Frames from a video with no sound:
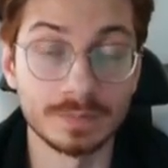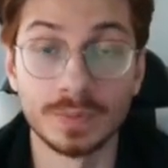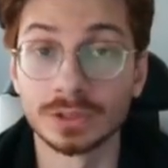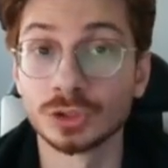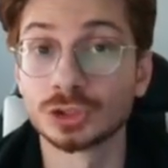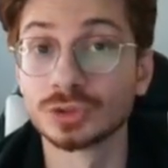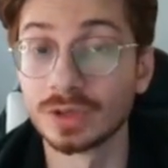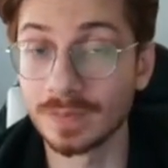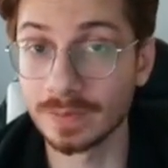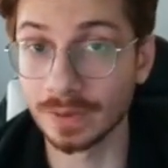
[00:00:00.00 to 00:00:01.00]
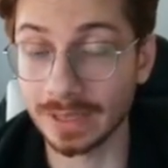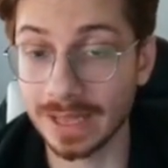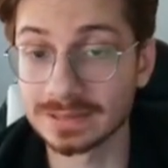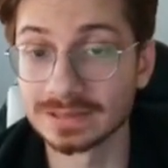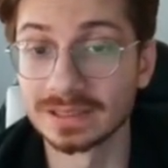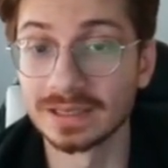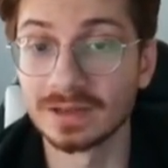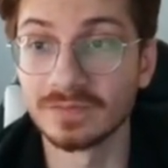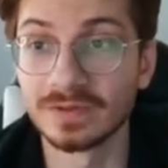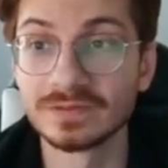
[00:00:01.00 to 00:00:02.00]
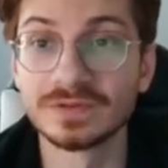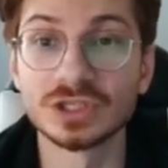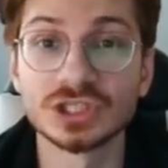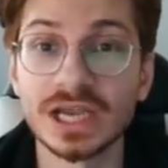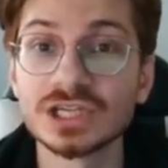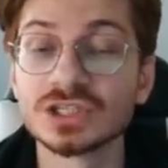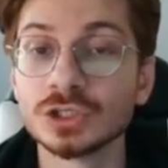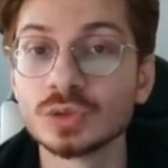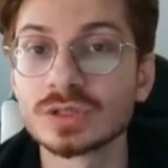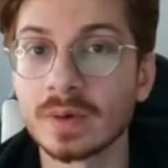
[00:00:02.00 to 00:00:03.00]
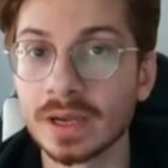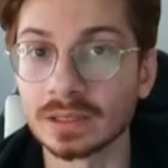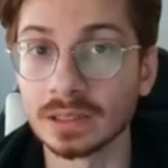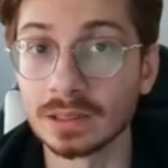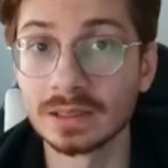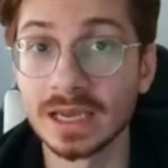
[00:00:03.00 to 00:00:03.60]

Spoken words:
but you should remember that when we change the user ID,